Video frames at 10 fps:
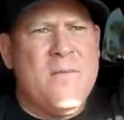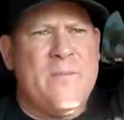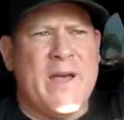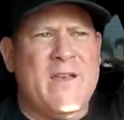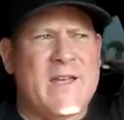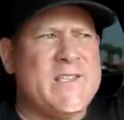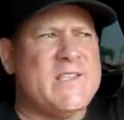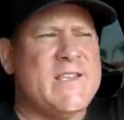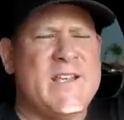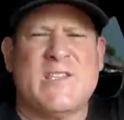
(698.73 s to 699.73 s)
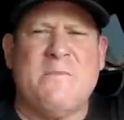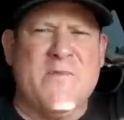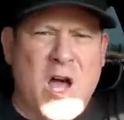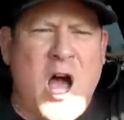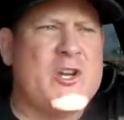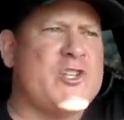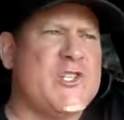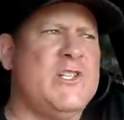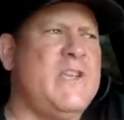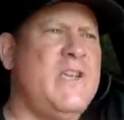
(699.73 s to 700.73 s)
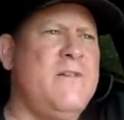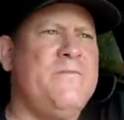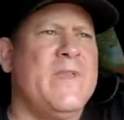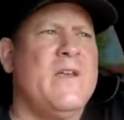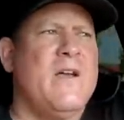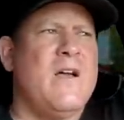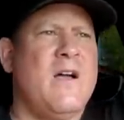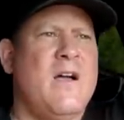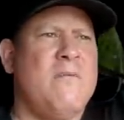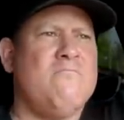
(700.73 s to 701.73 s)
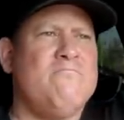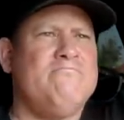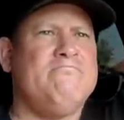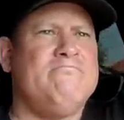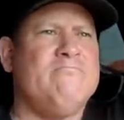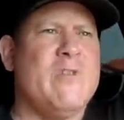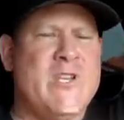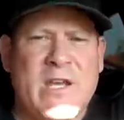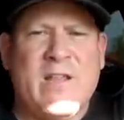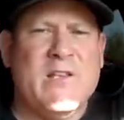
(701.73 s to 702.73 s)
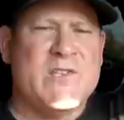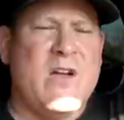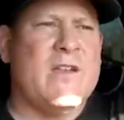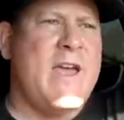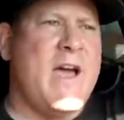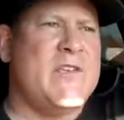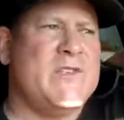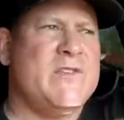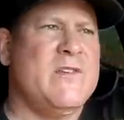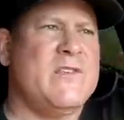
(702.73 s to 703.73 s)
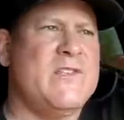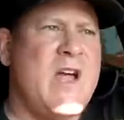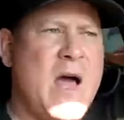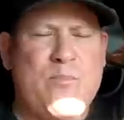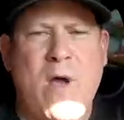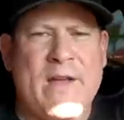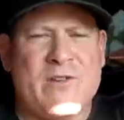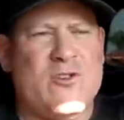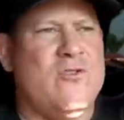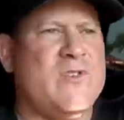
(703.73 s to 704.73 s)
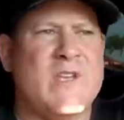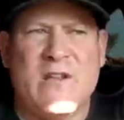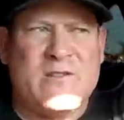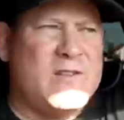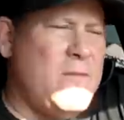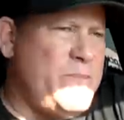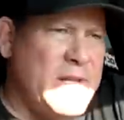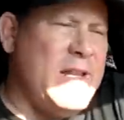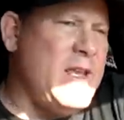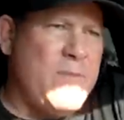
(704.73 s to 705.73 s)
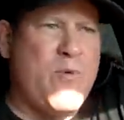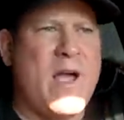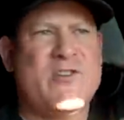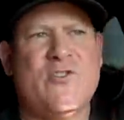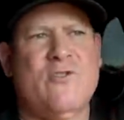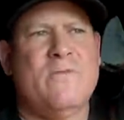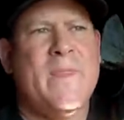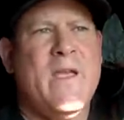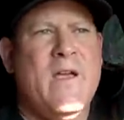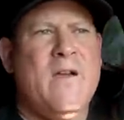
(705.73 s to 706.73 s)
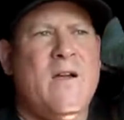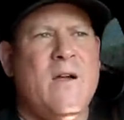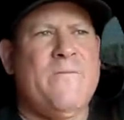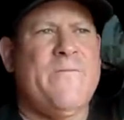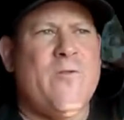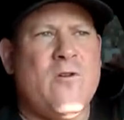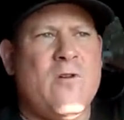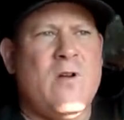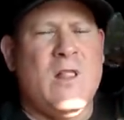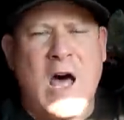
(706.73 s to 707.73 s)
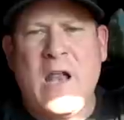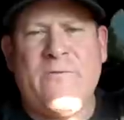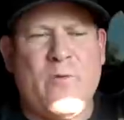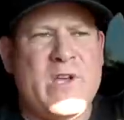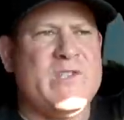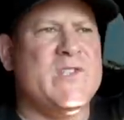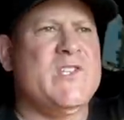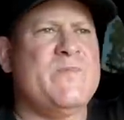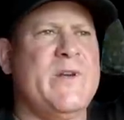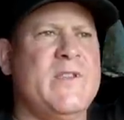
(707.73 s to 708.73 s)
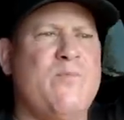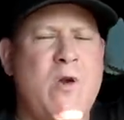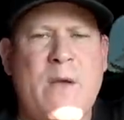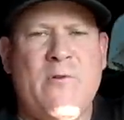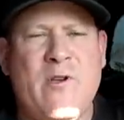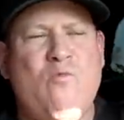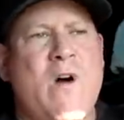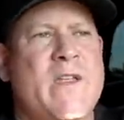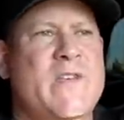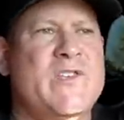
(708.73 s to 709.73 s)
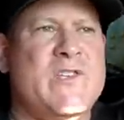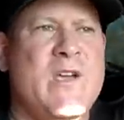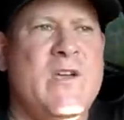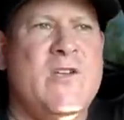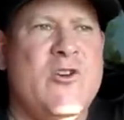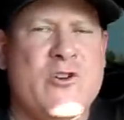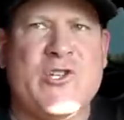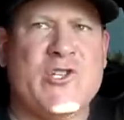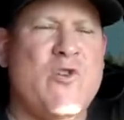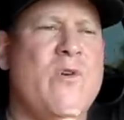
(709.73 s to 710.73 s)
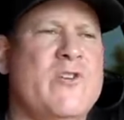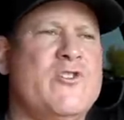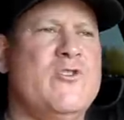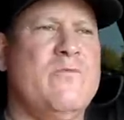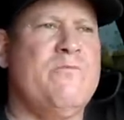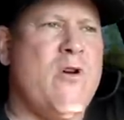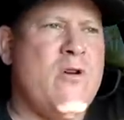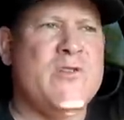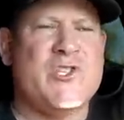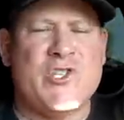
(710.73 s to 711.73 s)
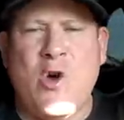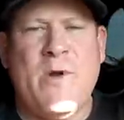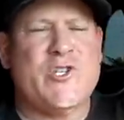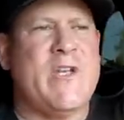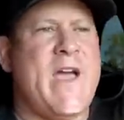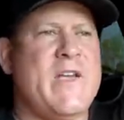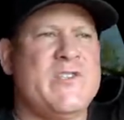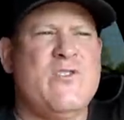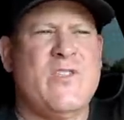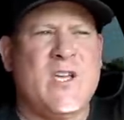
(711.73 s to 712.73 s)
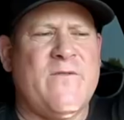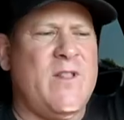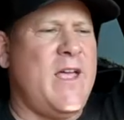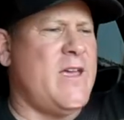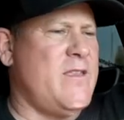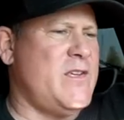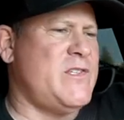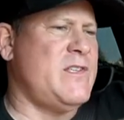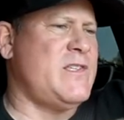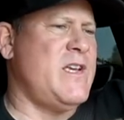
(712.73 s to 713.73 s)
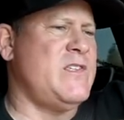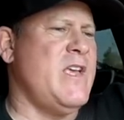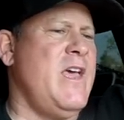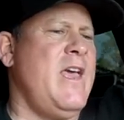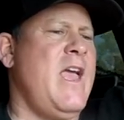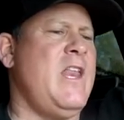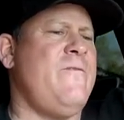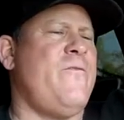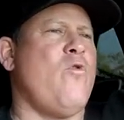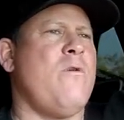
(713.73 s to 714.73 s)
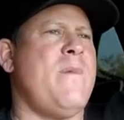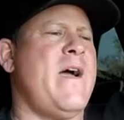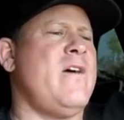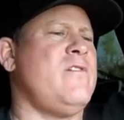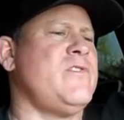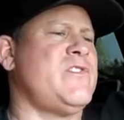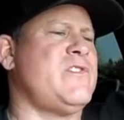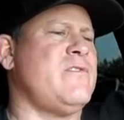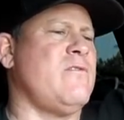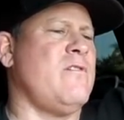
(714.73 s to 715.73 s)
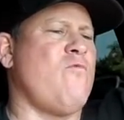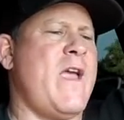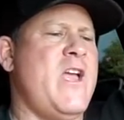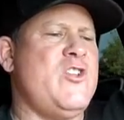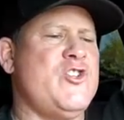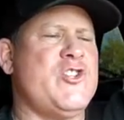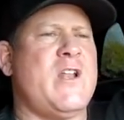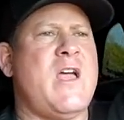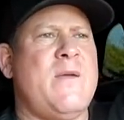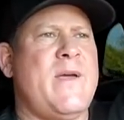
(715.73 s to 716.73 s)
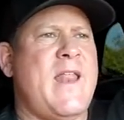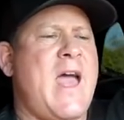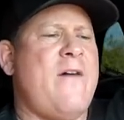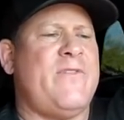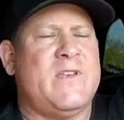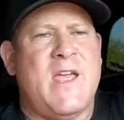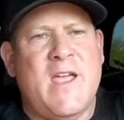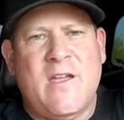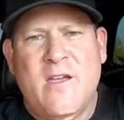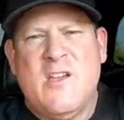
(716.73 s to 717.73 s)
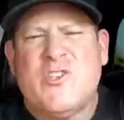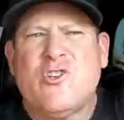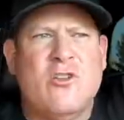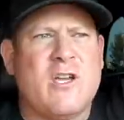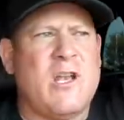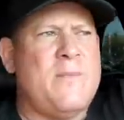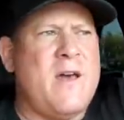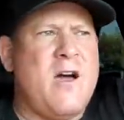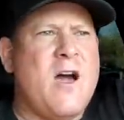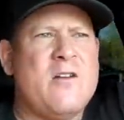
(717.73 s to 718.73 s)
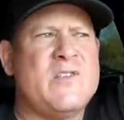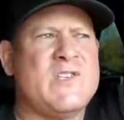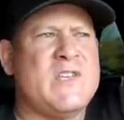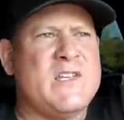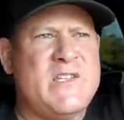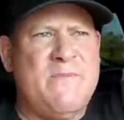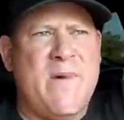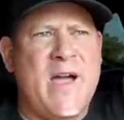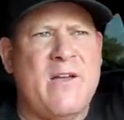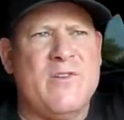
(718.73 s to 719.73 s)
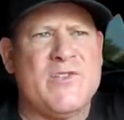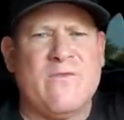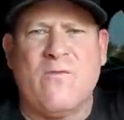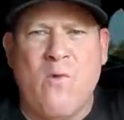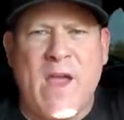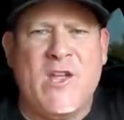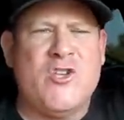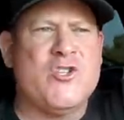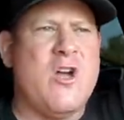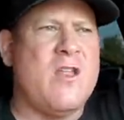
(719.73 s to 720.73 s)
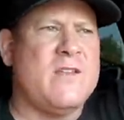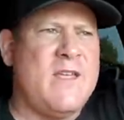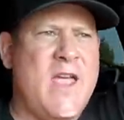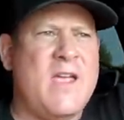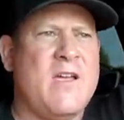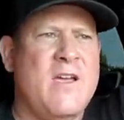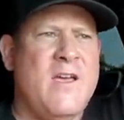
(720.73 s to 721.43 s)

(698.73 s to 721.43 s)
But it's obnoxiously ridiculous on gas. It's not practical. It's completely impractical. For a lot of reasons, but the primary one is you're just going to burn so much gas. You think of it like this, it says 84 miles range and I'm at half a tank. So you're looking at about 160 miles of range on a tank.